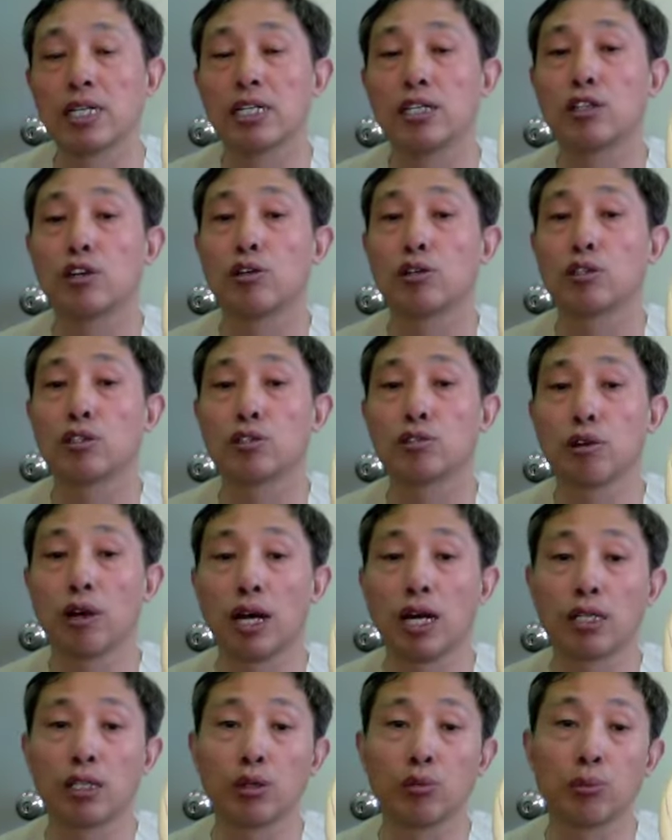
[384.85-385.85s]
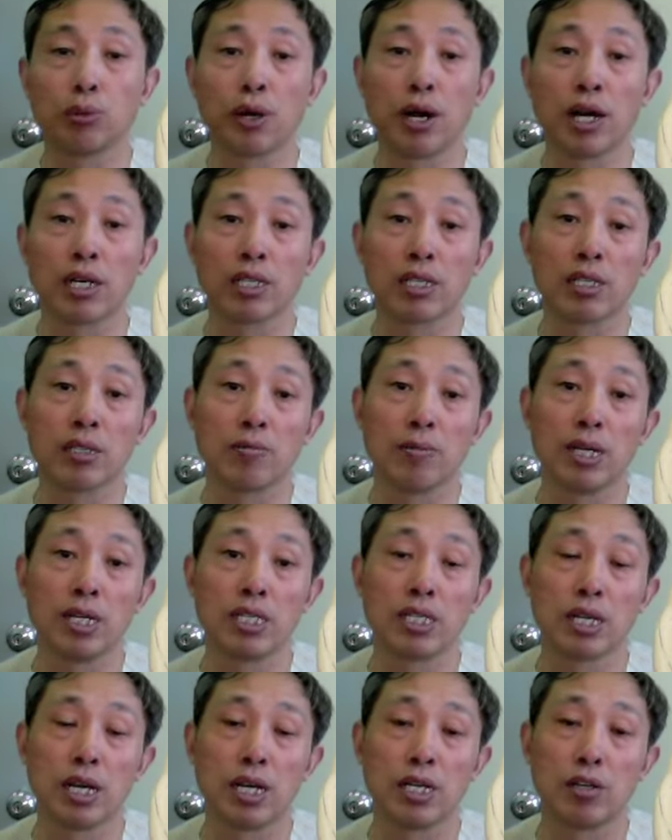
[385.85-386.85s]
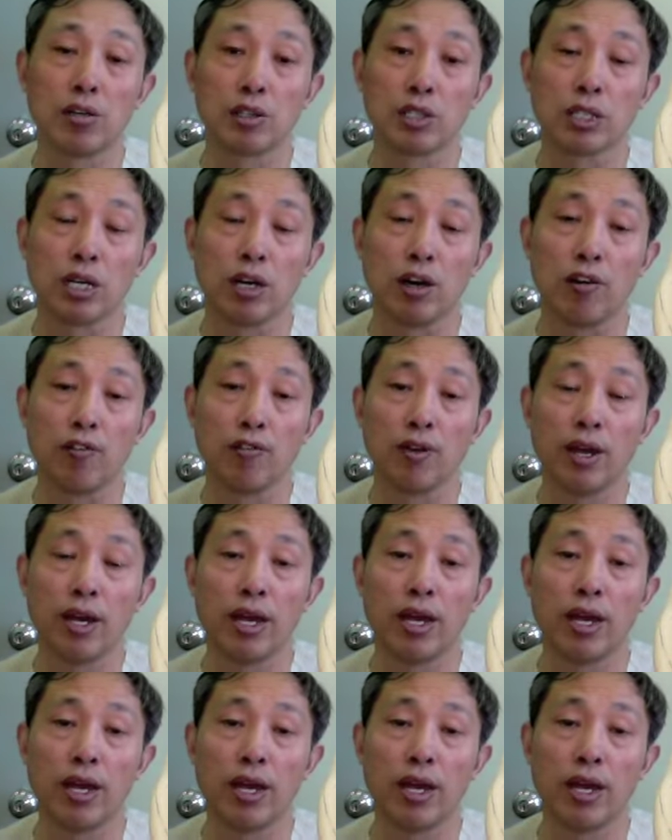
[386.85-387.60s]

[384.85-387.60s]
You don't try to practice medicine on yourself